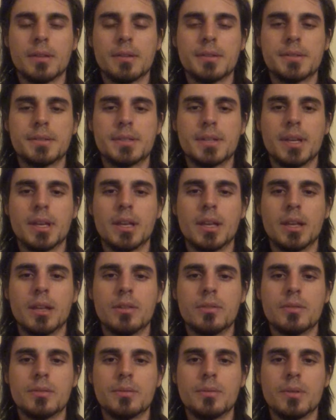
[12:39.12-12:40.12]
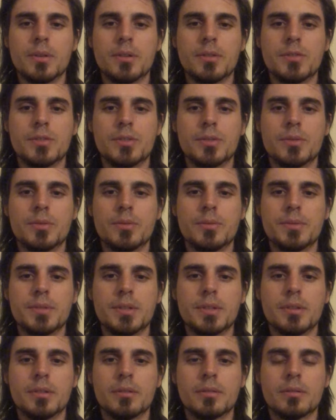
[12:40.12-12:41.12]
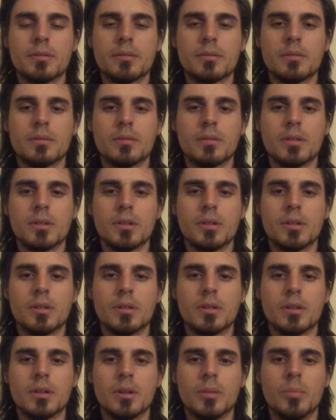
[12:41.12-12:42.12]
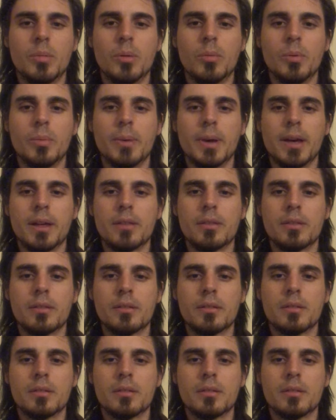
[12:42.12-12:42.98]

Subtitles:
sinking into a jacuzzi or a bubble bath.